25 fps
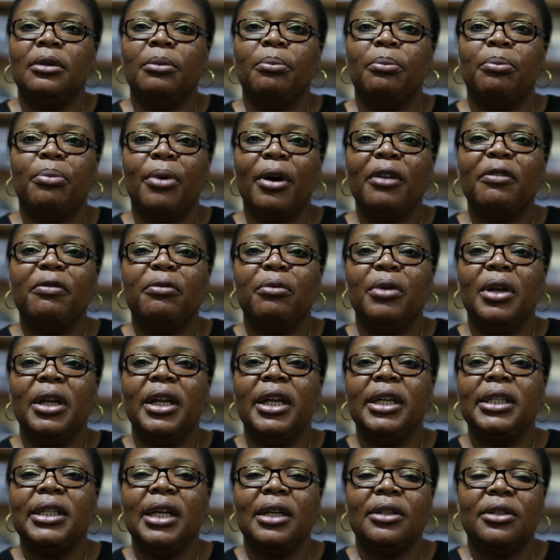
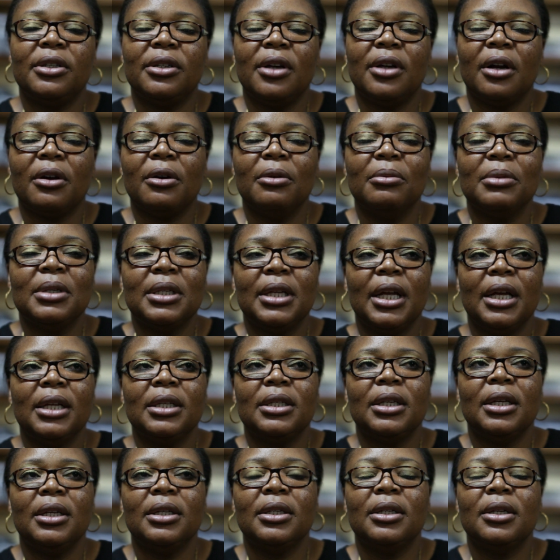birth-related
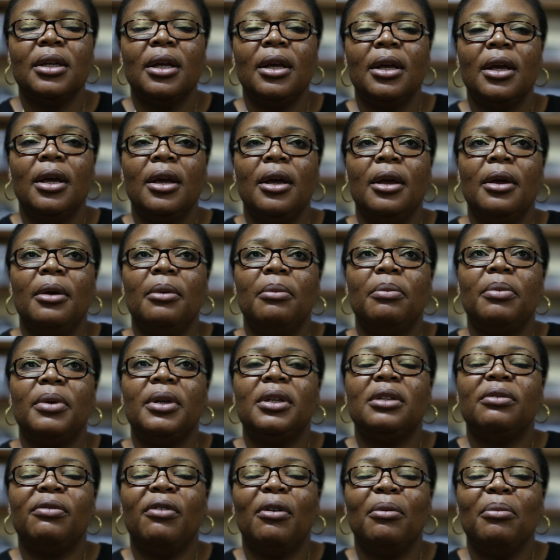circumstances.
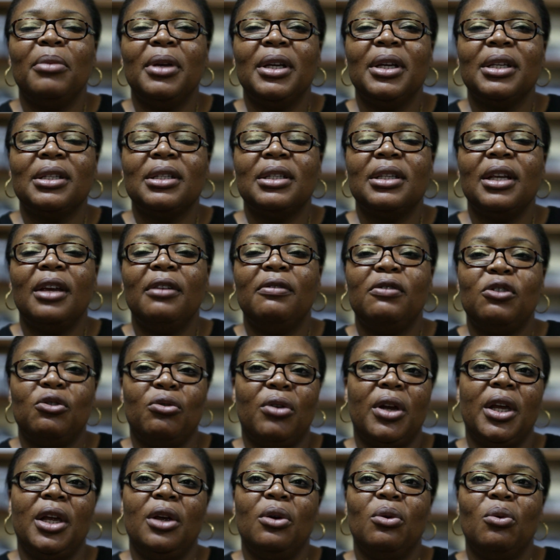Peace for me is safe
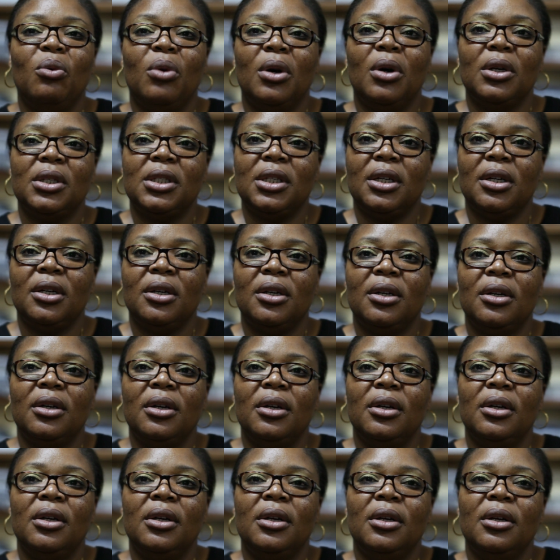drinking water.
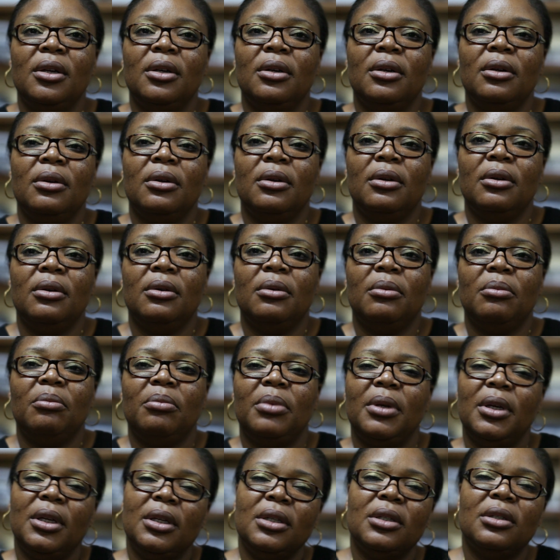
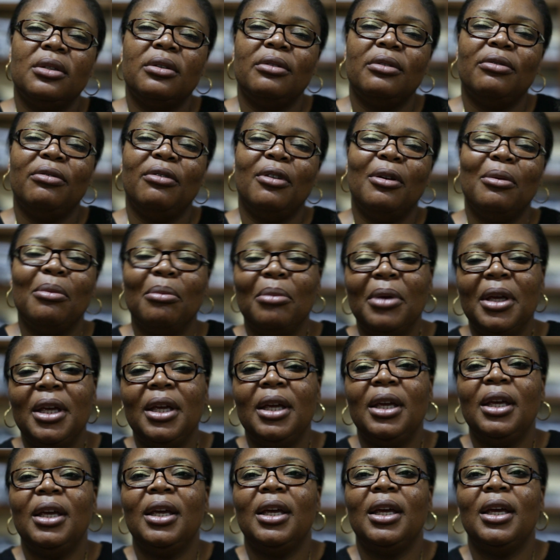Peace for
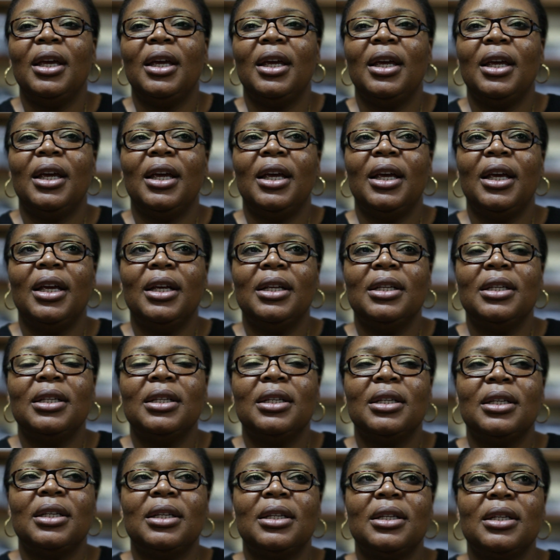me
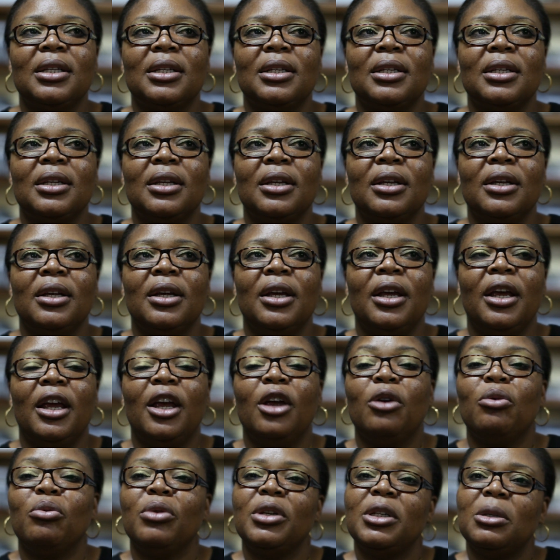is
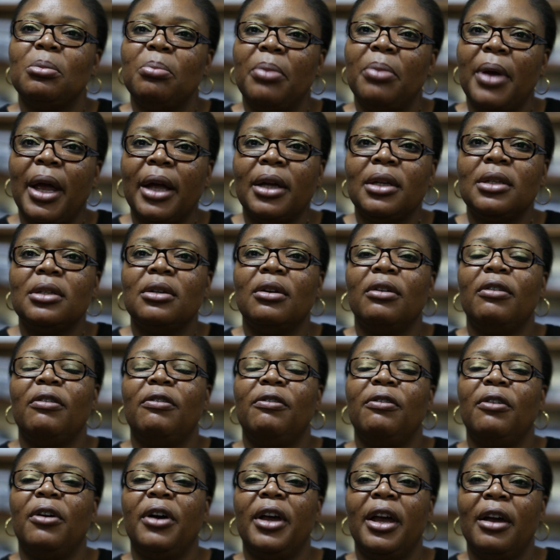a respect
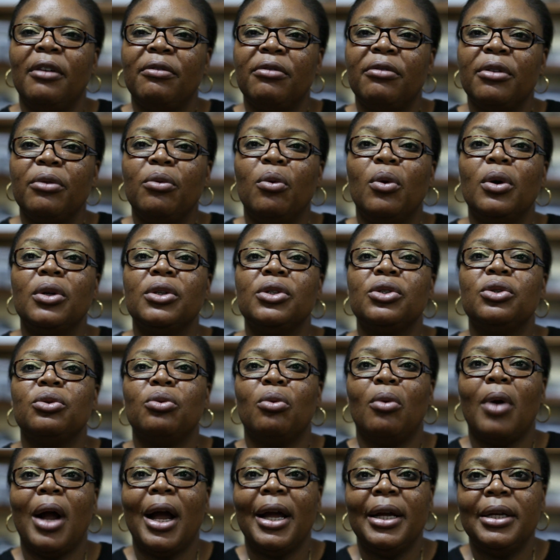for everyone's
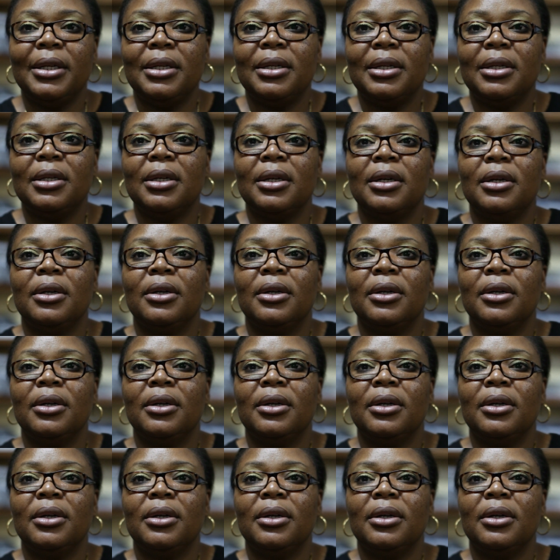right